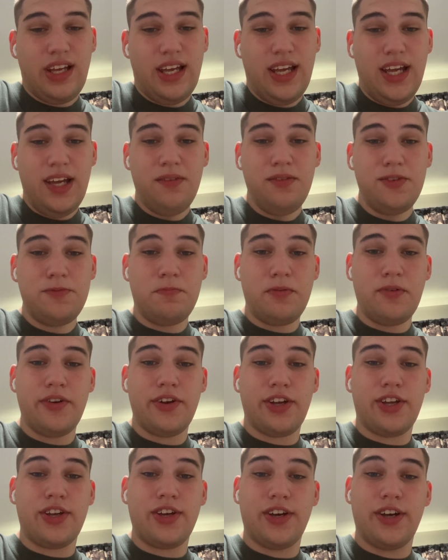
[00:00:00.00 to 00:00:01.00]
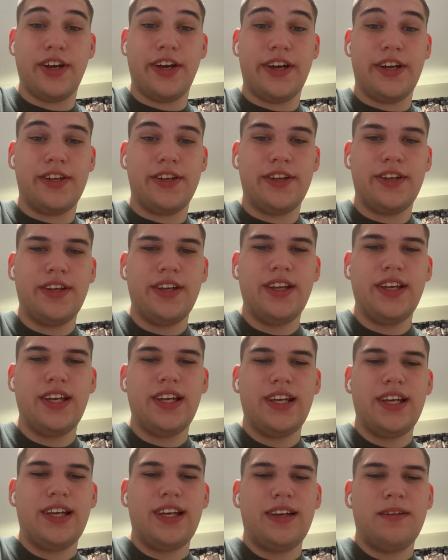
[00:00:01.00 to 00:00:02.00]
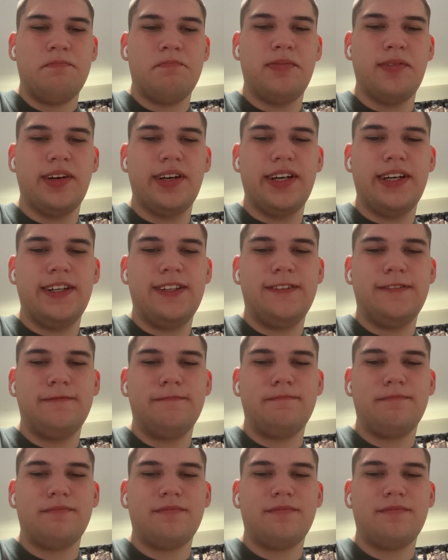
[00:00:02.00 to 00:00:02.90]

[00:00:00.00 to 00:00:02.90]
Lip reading: it was pretty good. But